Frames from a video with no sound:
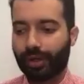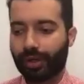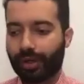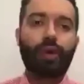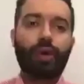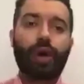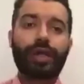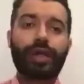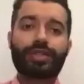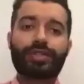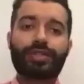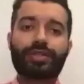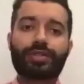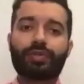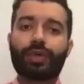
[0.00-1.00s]
One
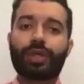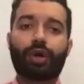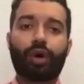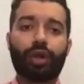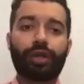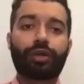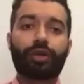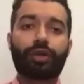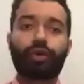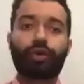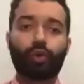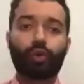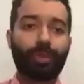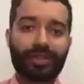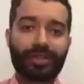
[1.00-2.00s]
is, we'll call it a
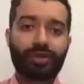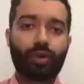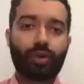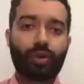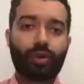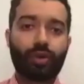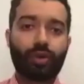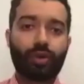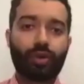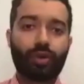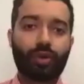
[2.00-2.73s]
rule-based coding.